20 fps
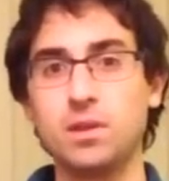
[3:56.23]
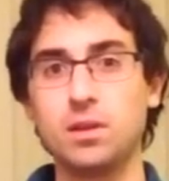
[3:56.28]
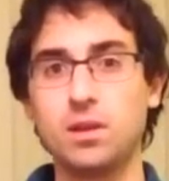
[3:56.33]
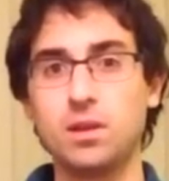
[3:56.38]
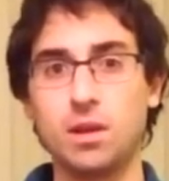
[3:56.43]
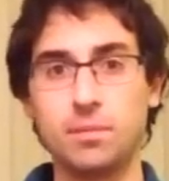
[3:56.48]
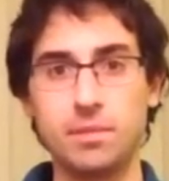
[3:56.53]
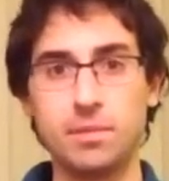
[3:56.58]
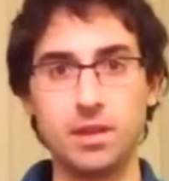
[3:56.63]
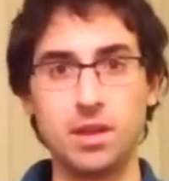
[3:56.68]

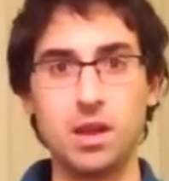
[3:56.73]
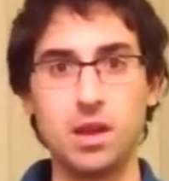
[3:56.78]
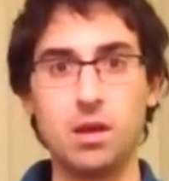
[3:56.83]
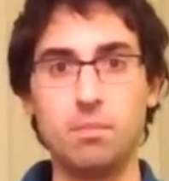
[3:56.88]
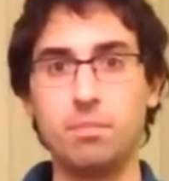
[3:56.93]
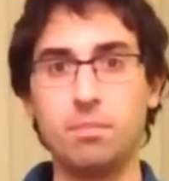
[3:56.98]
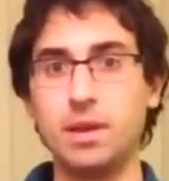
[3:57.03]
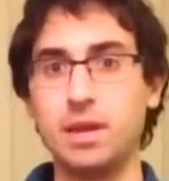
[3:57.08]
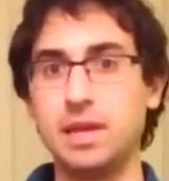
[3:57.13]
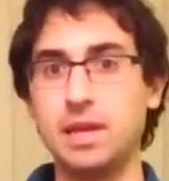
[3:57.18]
coming
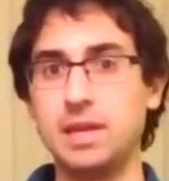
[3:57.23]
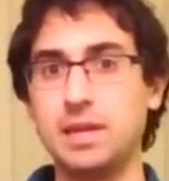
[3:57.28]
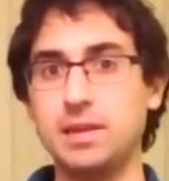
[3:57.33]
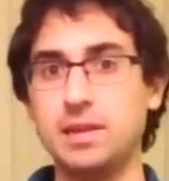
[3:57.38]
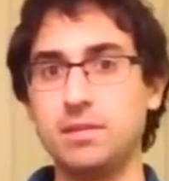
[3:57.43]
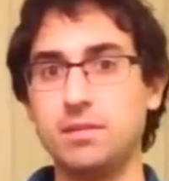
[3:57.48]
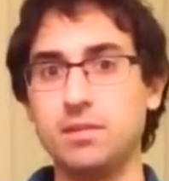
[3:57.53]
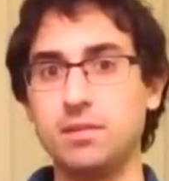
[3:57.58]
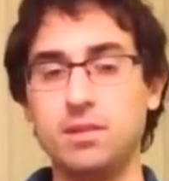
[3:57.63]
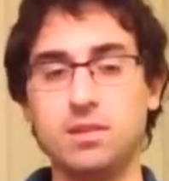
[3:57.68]
up
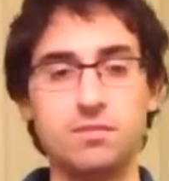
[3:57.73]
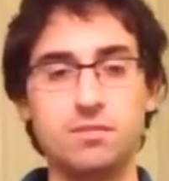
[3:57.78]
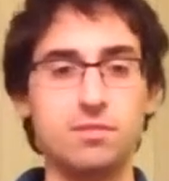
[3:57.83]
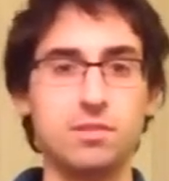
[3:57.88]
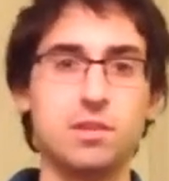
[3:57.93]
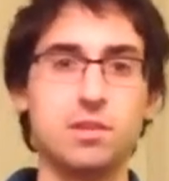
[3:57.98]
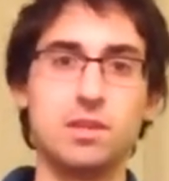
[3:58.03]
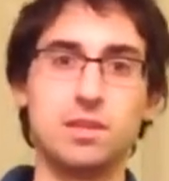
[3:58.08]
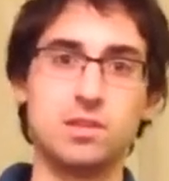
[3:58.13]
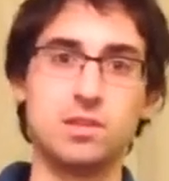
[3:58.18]
and different
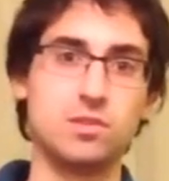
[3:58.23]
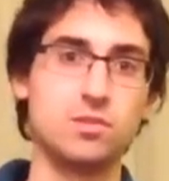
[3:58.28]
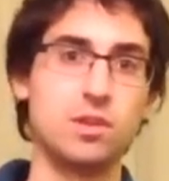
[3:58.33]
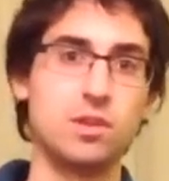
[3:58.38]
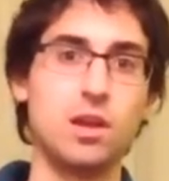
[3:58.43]
things,